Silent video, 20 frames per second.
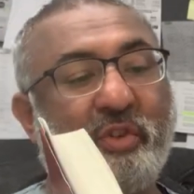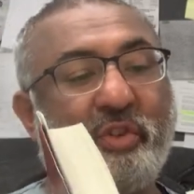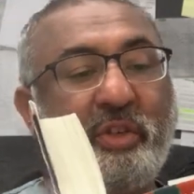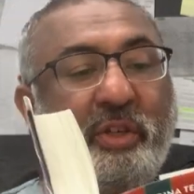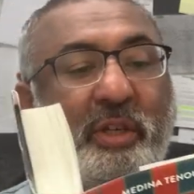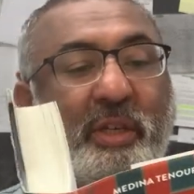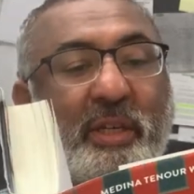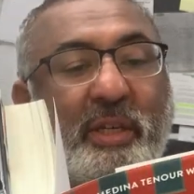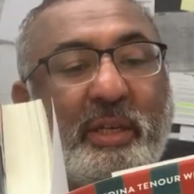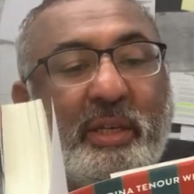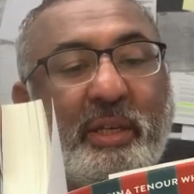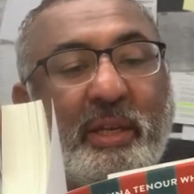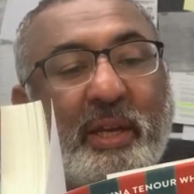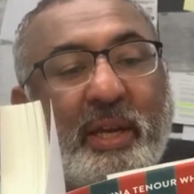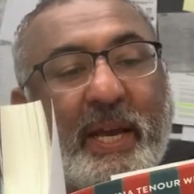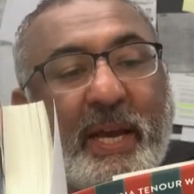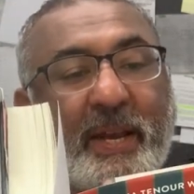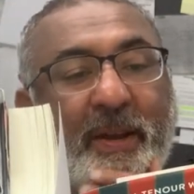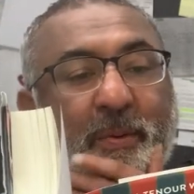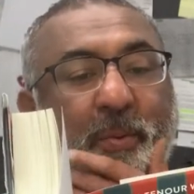
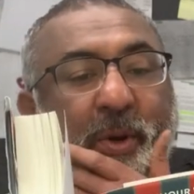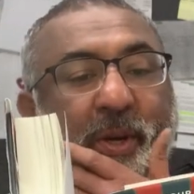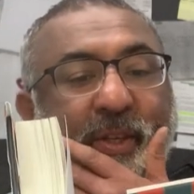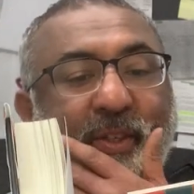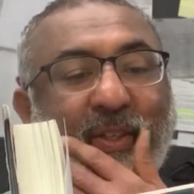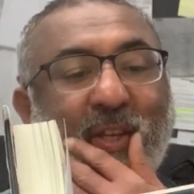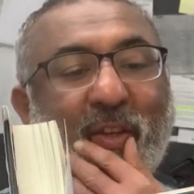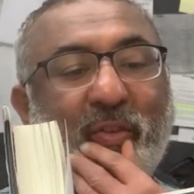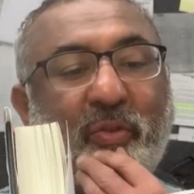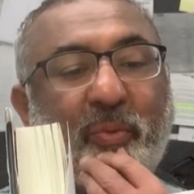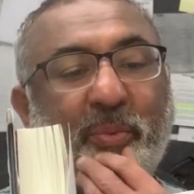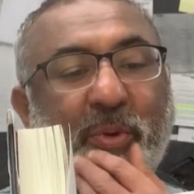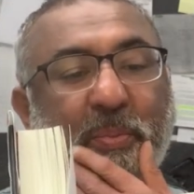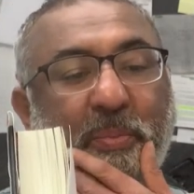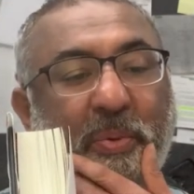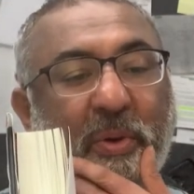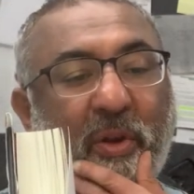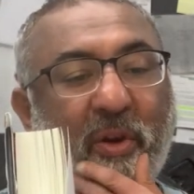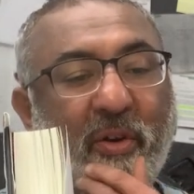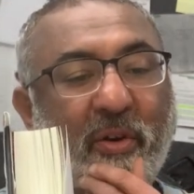And what it says from the
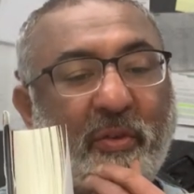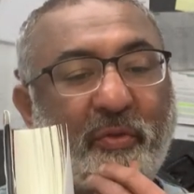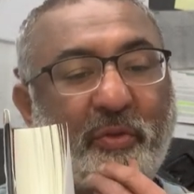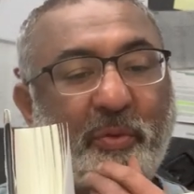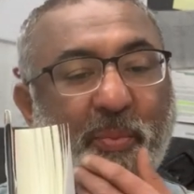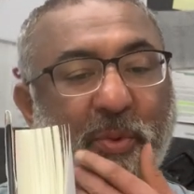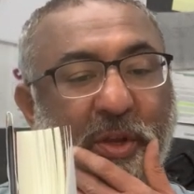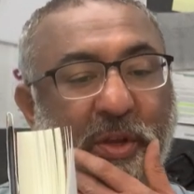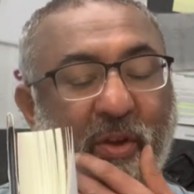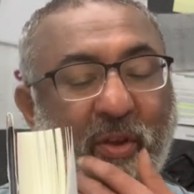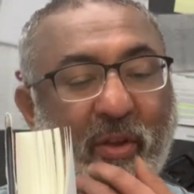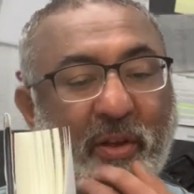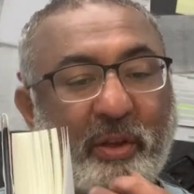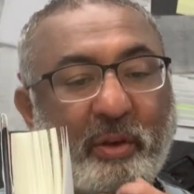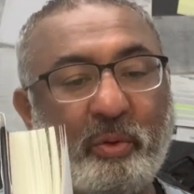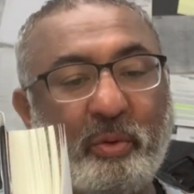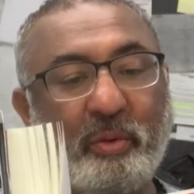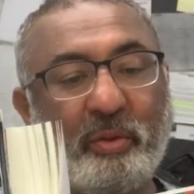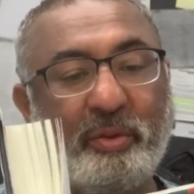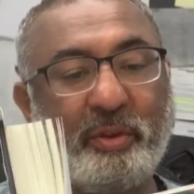blur from
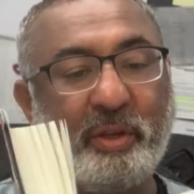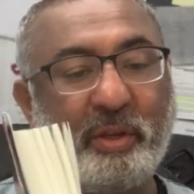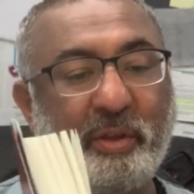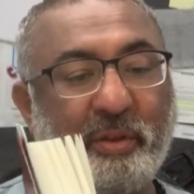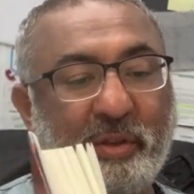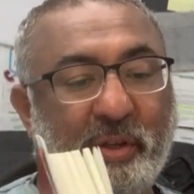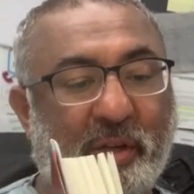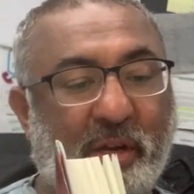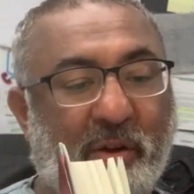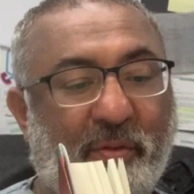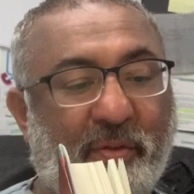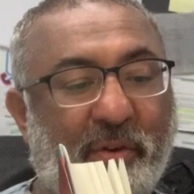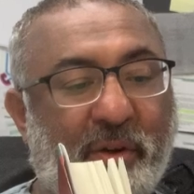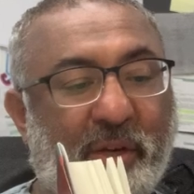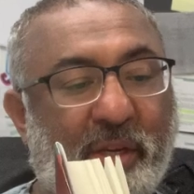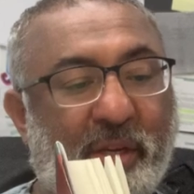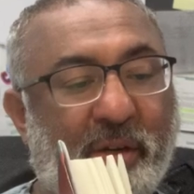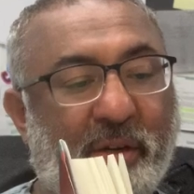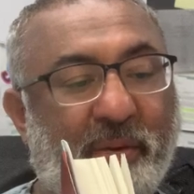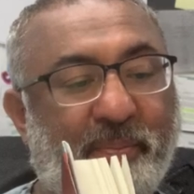the cover
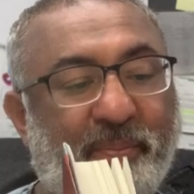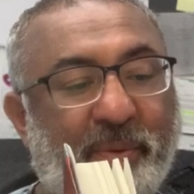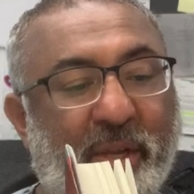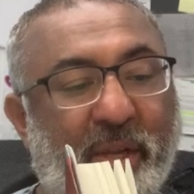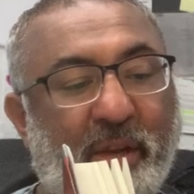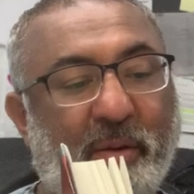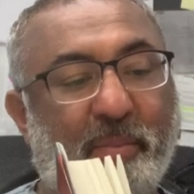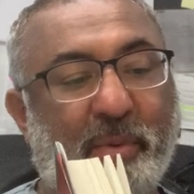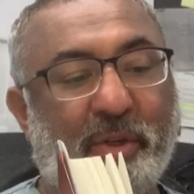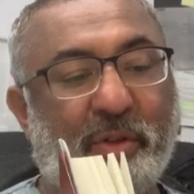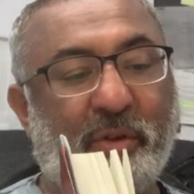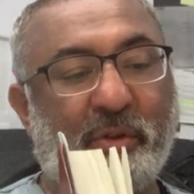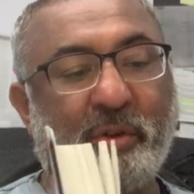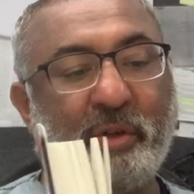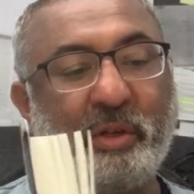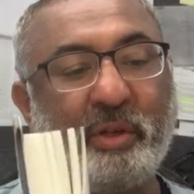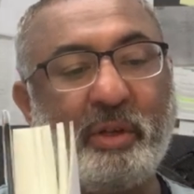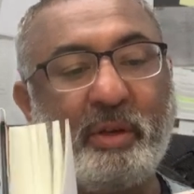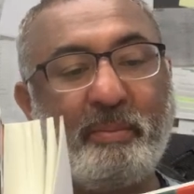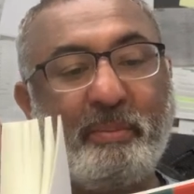here,
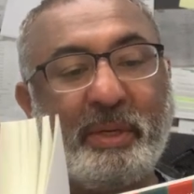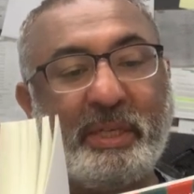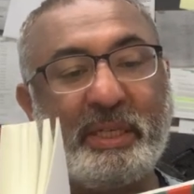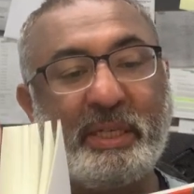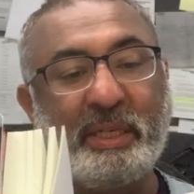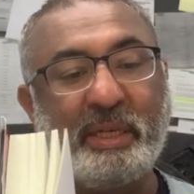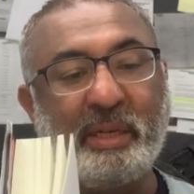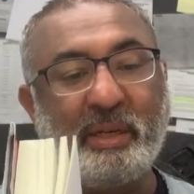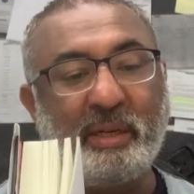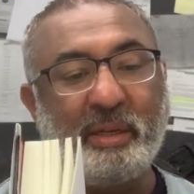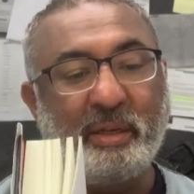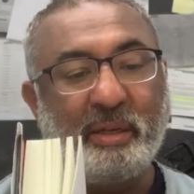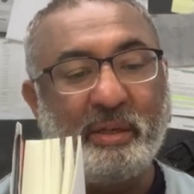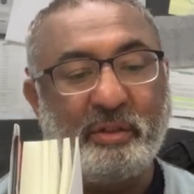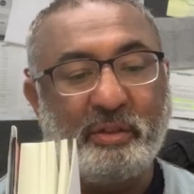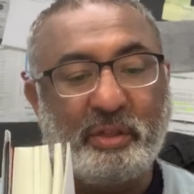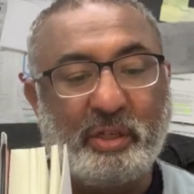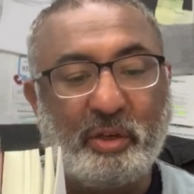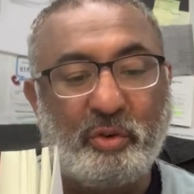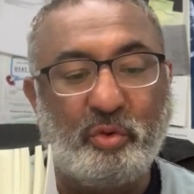Medina
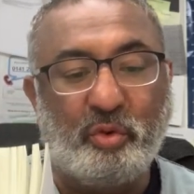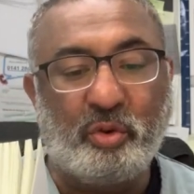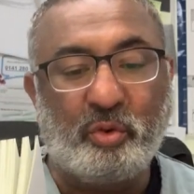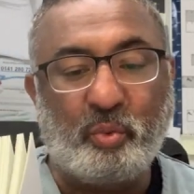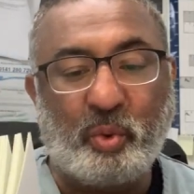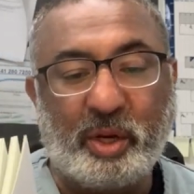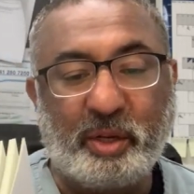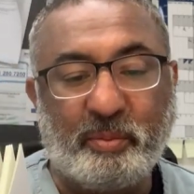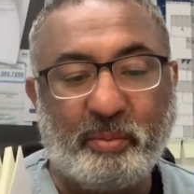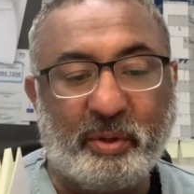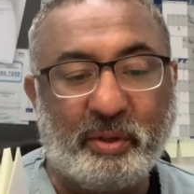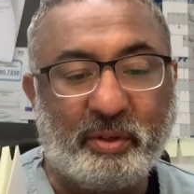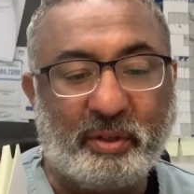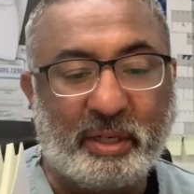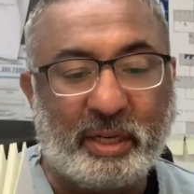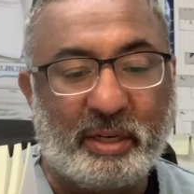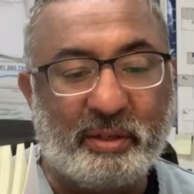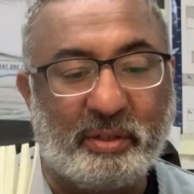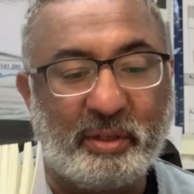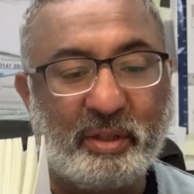Tenour Whiteman
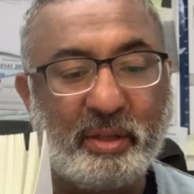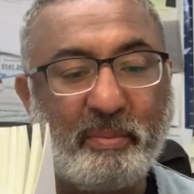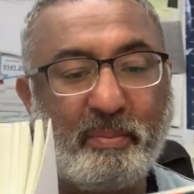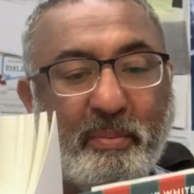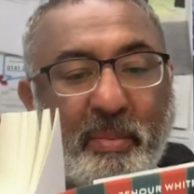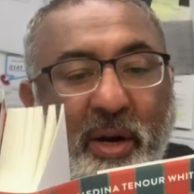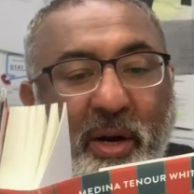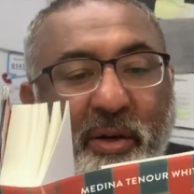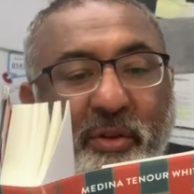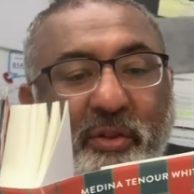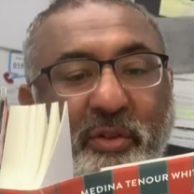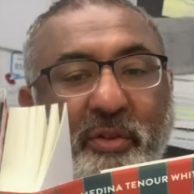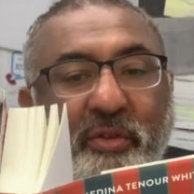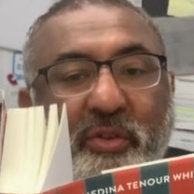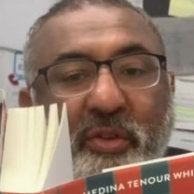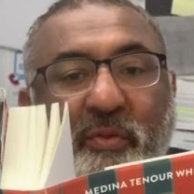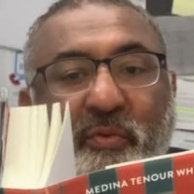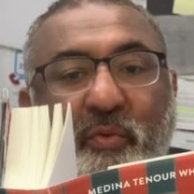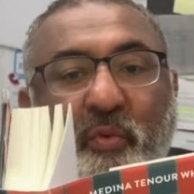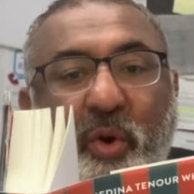stands at the margins
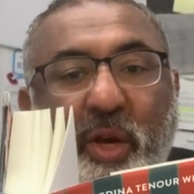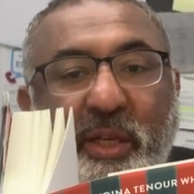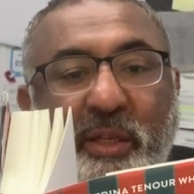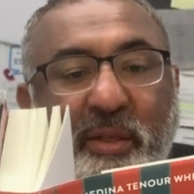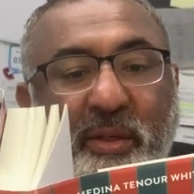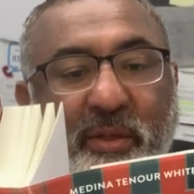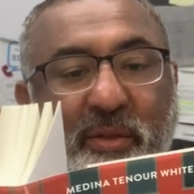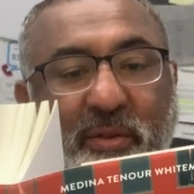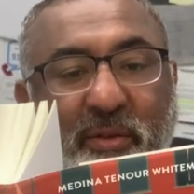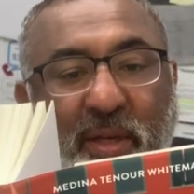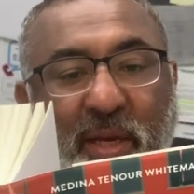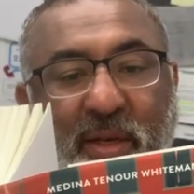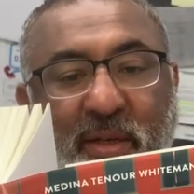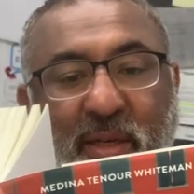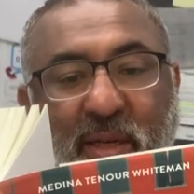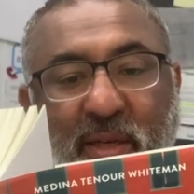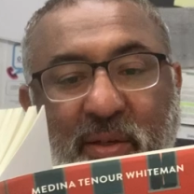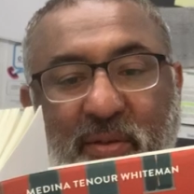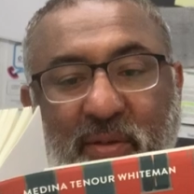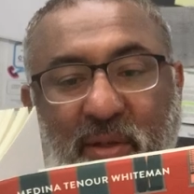of whiteness
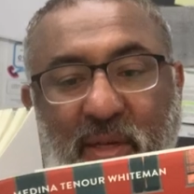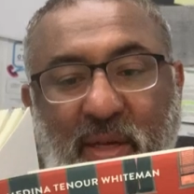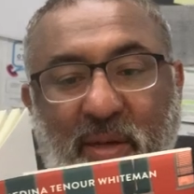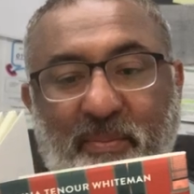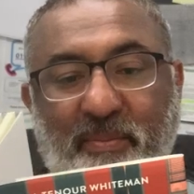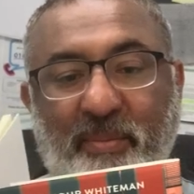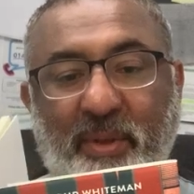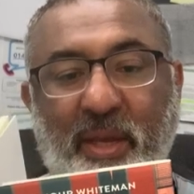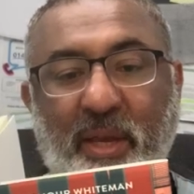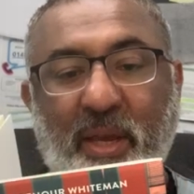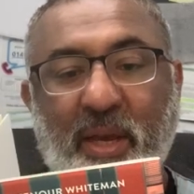and Islam.